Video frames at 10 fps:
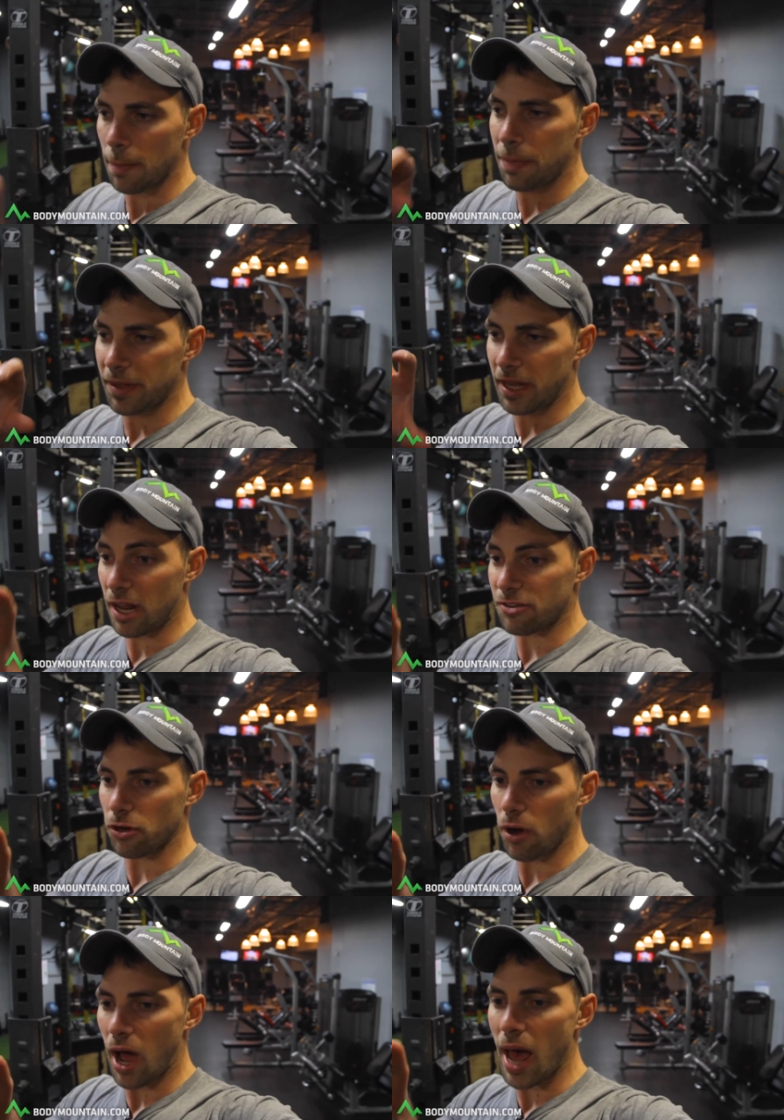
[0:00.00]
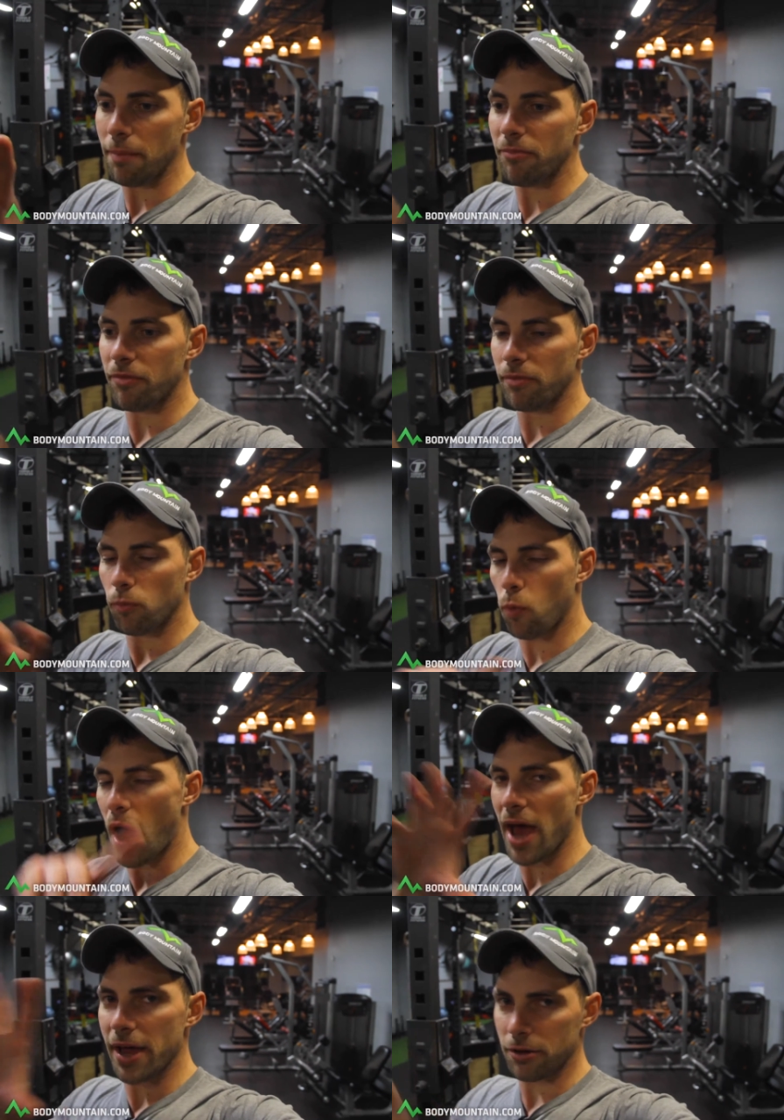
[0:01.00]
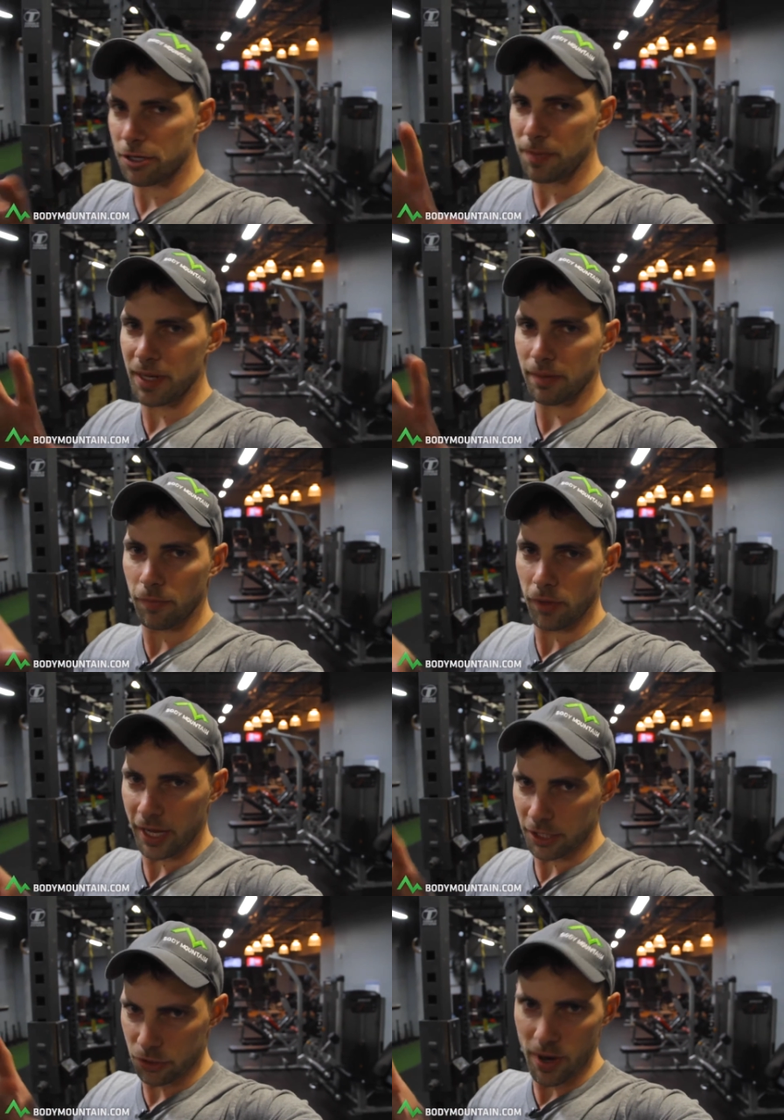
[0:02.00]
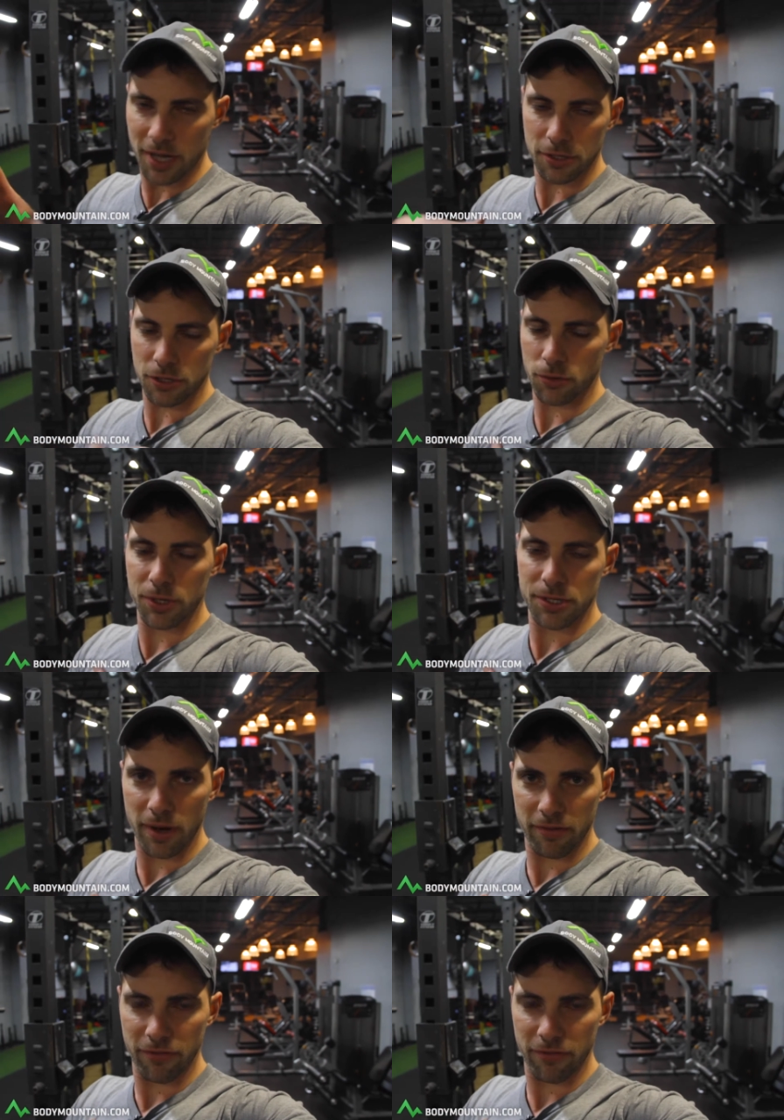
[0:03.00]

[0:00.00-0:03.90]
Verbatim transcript: but then, so I'm wired to be like a director. It's one reason why